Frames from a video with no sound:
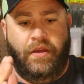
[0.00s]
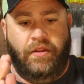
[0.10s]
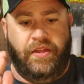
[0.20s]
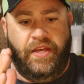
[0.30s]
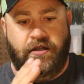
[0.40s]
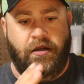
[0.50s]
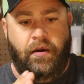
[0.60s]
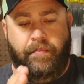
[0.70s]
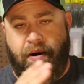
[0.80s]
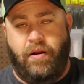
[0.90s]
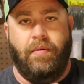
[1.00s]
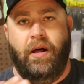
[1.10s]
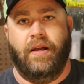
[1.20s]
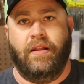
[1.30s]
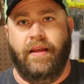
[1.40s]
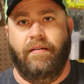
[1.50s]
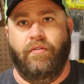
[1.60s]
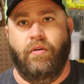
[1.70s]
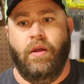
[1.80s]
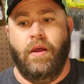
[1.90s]
this parabolic
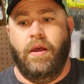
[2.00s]
level